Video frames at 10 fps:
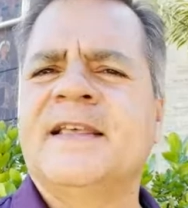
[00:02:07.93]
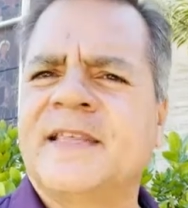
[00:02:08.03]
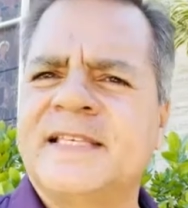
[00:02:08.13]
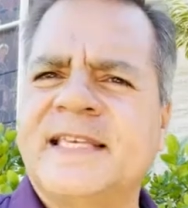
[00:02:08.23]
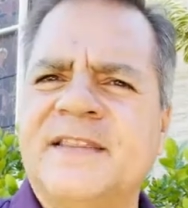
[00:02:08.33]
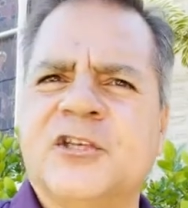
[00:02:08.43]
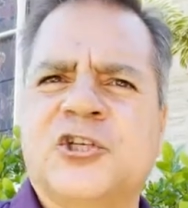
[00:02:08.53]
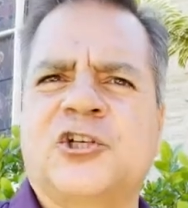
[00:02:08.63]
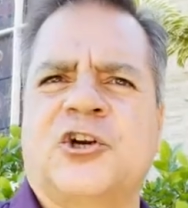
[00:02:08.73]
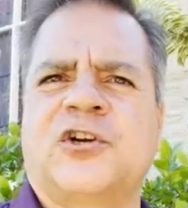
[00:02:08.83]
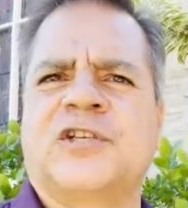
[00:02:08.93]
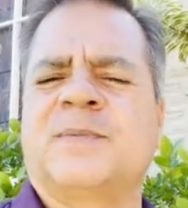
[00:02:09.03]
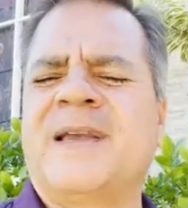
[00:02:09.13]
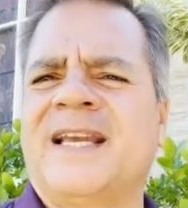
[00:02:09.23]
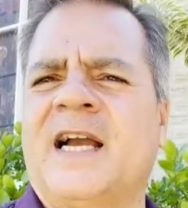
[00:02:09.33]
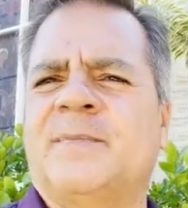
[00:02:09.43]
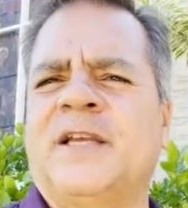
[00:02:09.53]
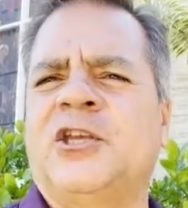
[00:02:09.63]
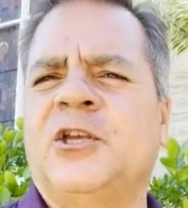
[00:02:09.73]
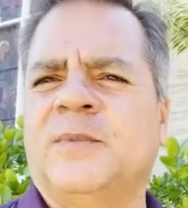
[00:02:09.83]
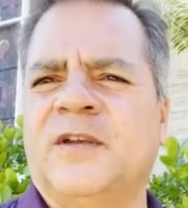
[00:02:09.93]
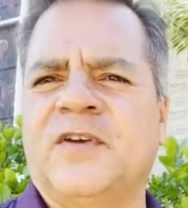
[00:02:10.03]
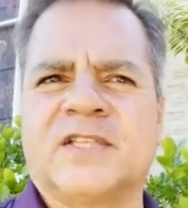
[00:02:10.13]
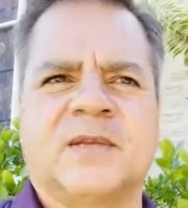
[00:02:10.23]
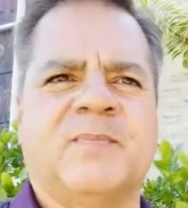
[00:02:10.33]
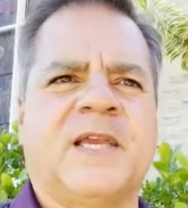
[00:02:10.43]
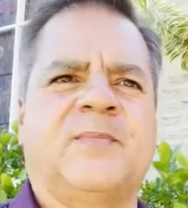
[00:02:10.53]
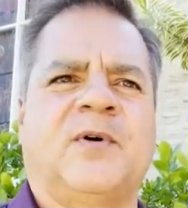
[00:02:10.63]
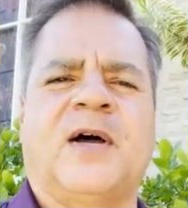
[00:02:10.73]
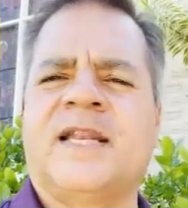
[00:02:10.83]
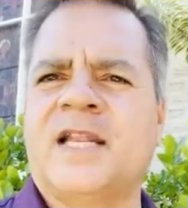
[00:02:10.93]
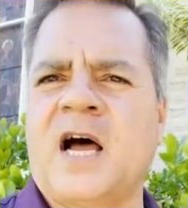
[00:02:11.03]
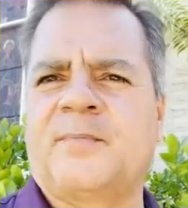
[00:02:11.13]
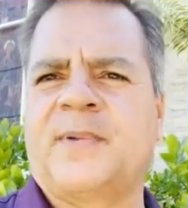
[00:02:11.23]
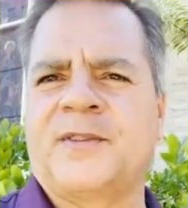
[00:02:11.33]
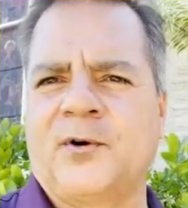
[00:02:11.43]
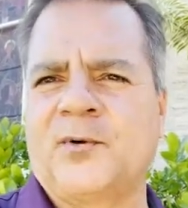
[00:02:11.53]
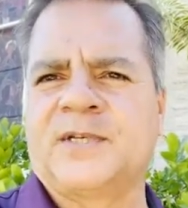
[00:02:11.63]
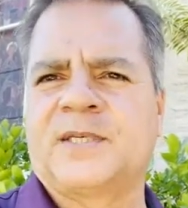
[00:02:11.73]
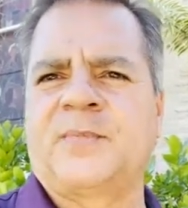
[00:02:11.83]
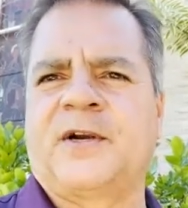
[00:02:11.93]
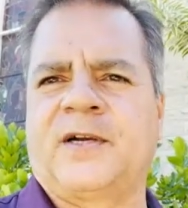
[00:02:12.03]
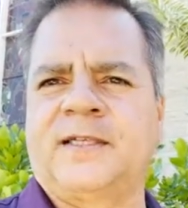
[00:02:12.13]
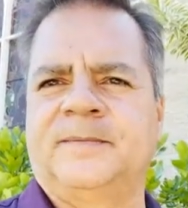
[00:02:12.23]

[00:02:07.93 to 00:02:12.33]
They see the church as being guided by human events and people and not by the Holy Spirit.